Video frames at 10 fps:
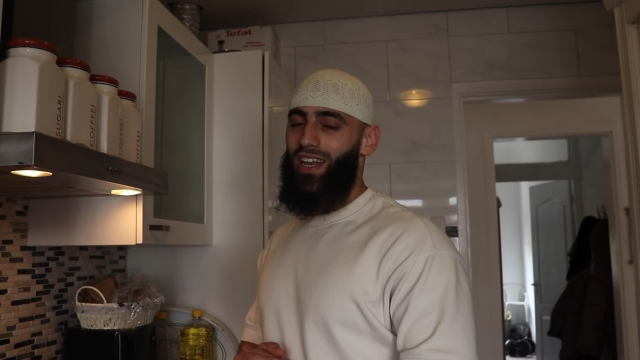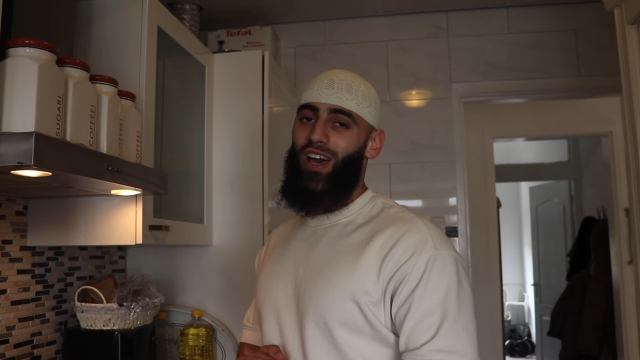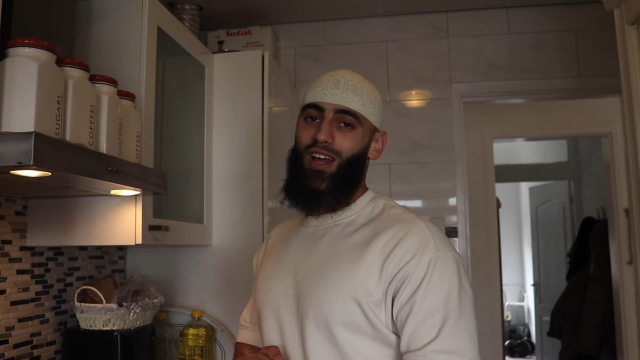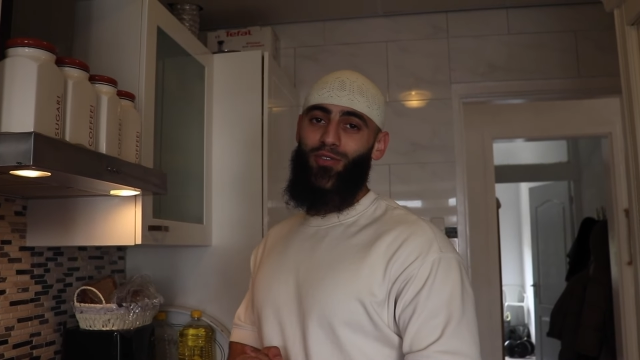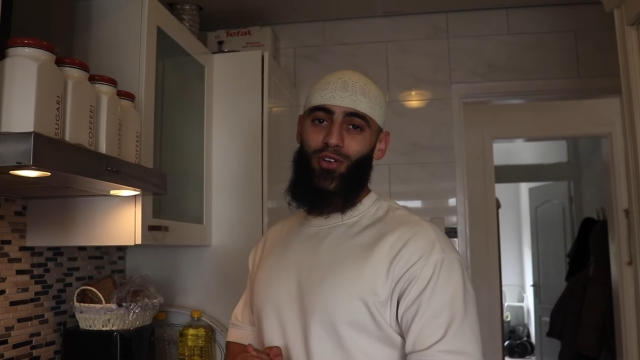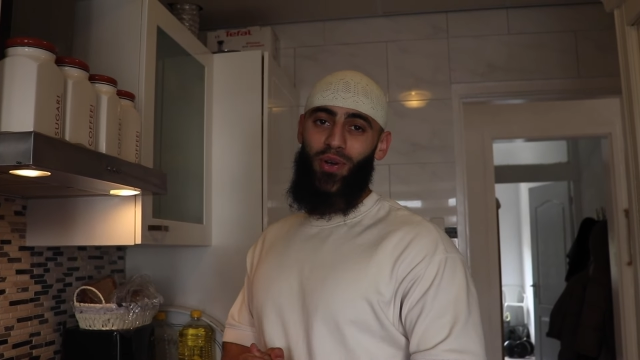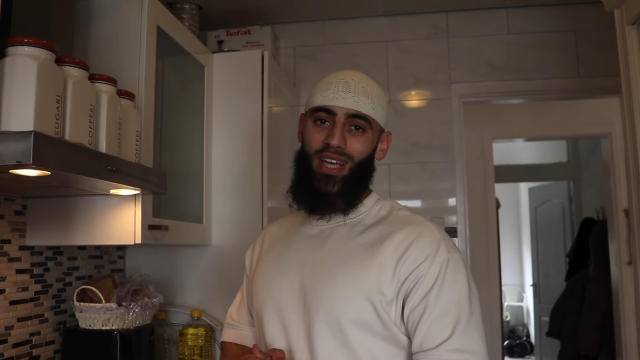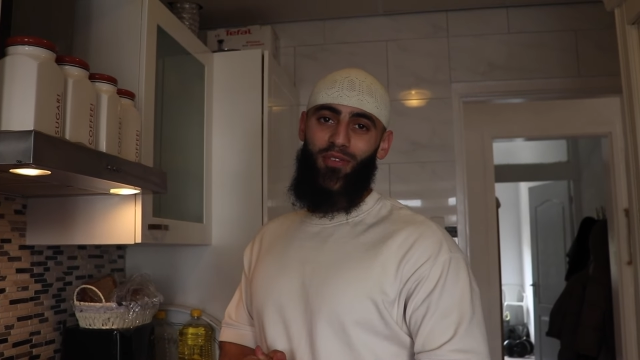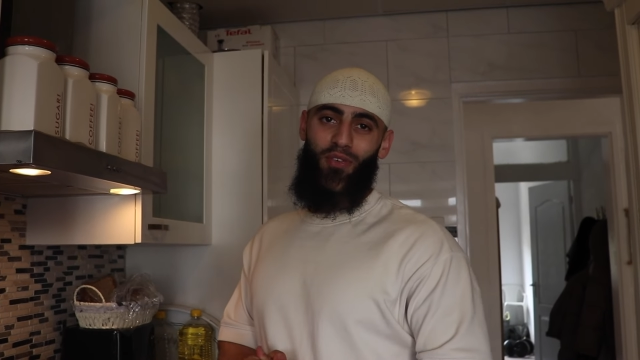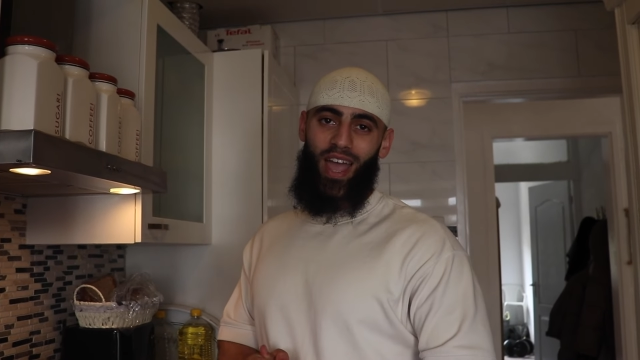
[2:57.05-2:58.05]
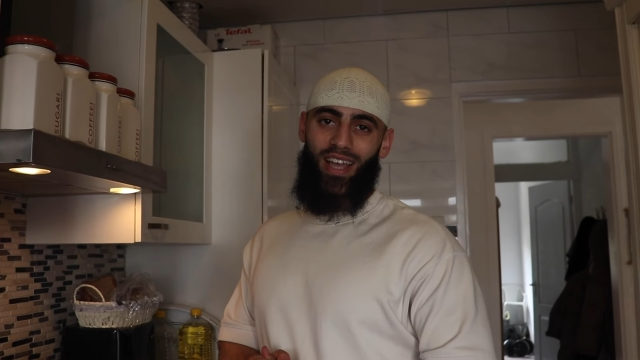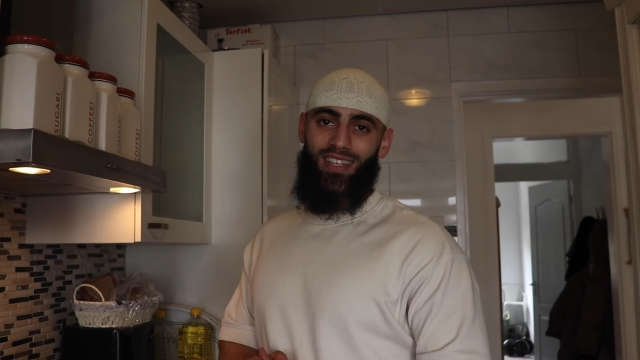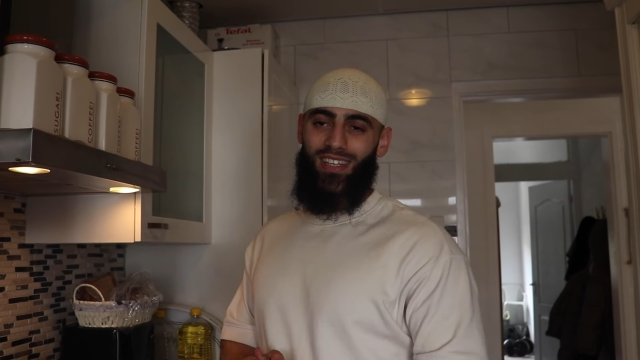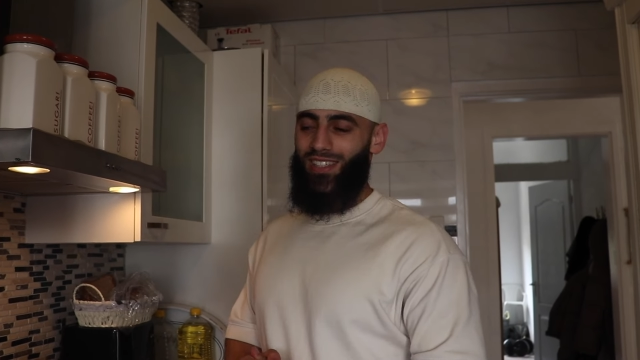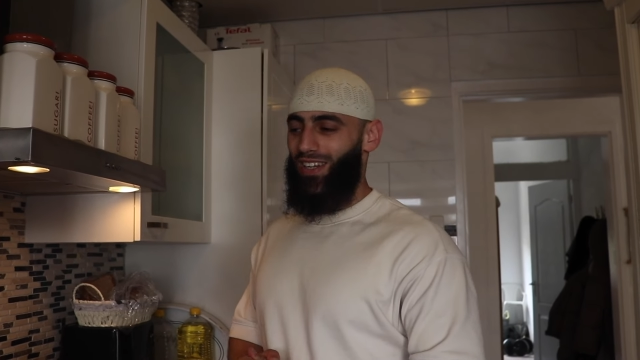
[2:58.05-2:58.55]
A lot of great
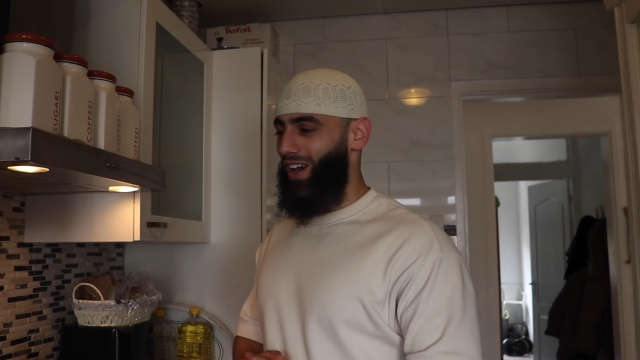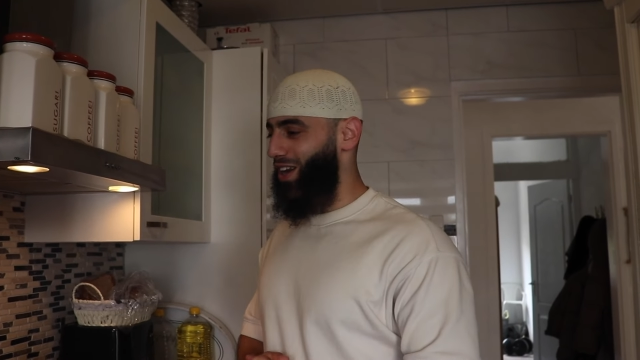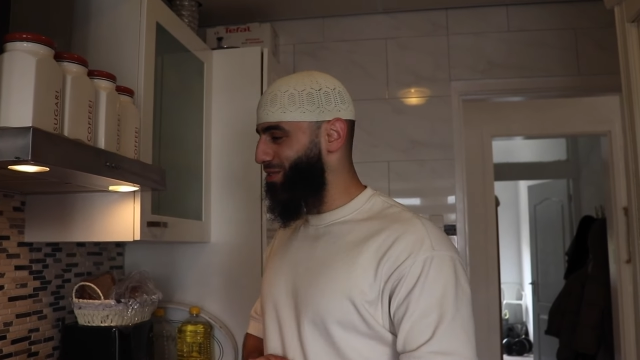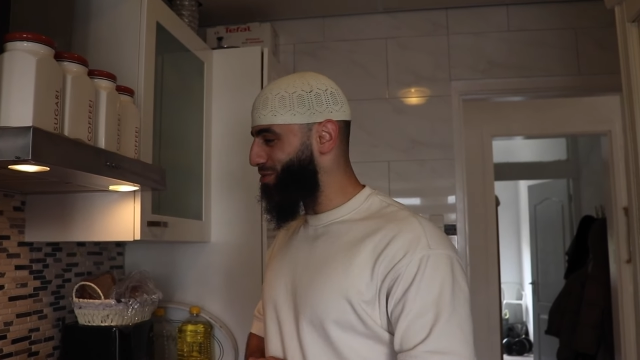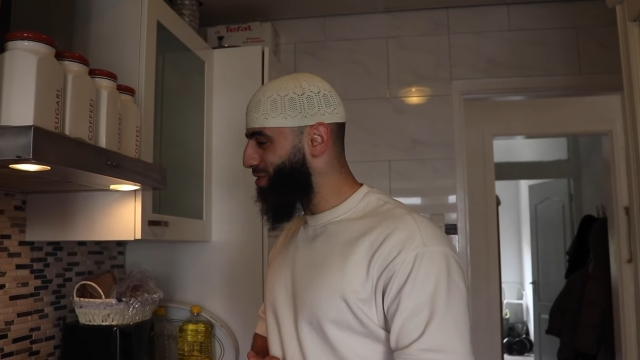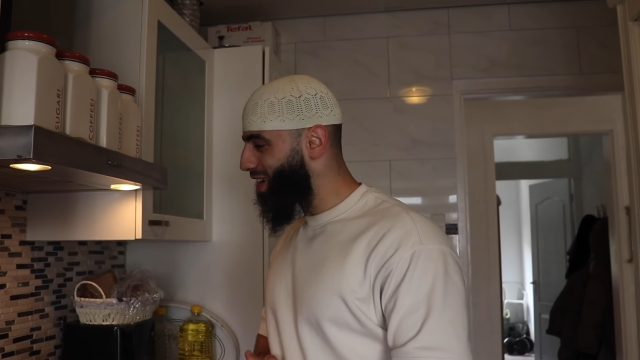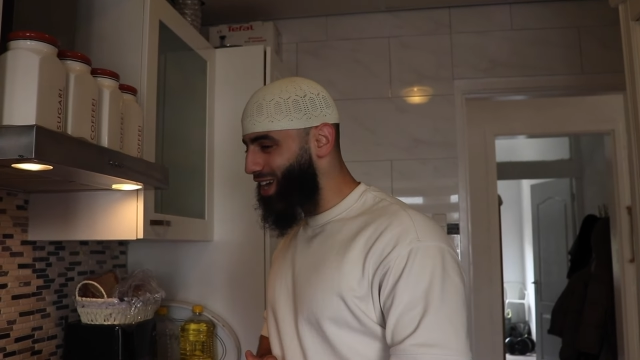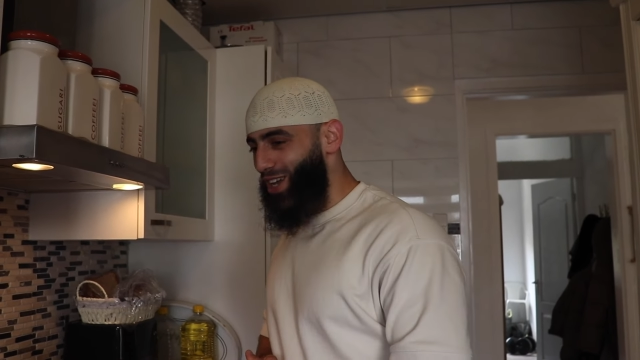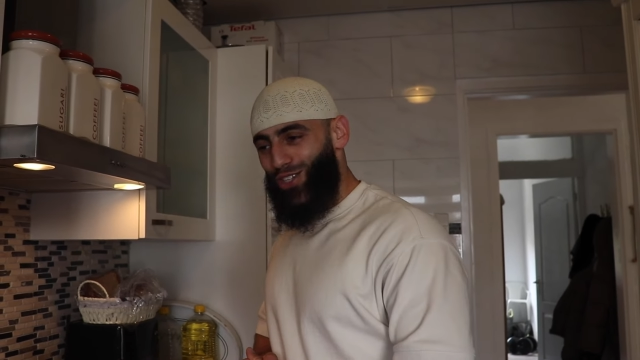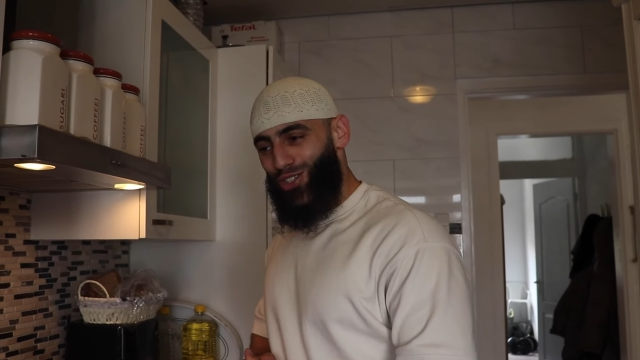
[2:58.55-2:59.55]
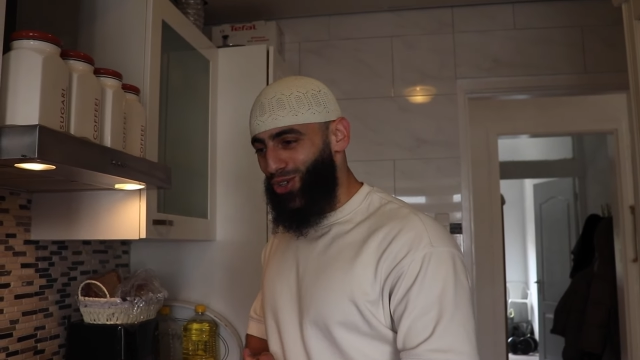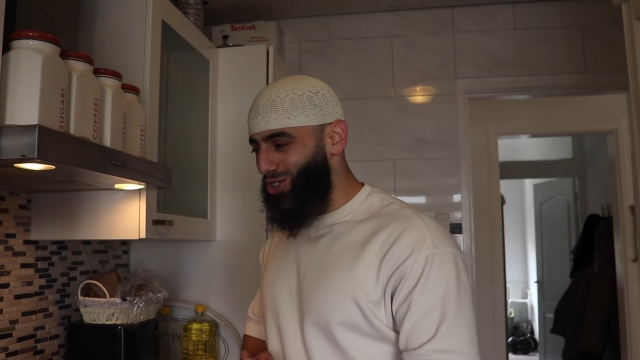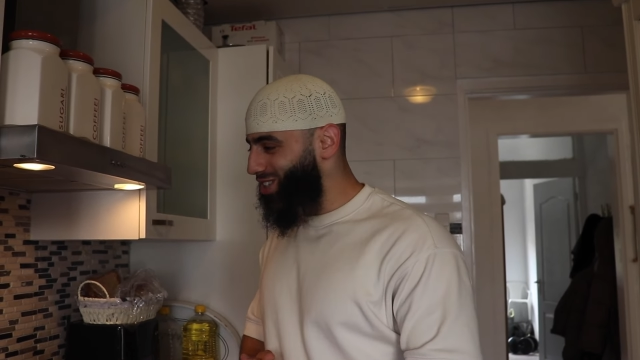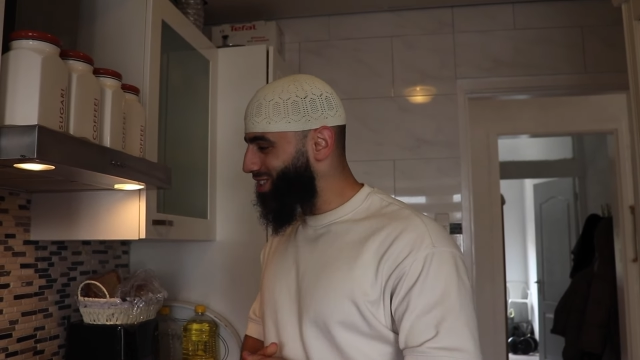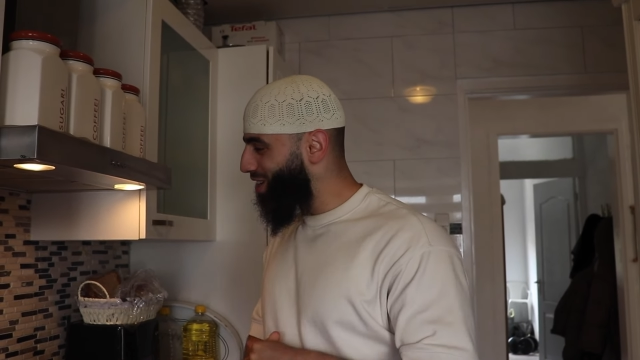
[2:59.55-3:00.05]
fighters, a lot of soldiers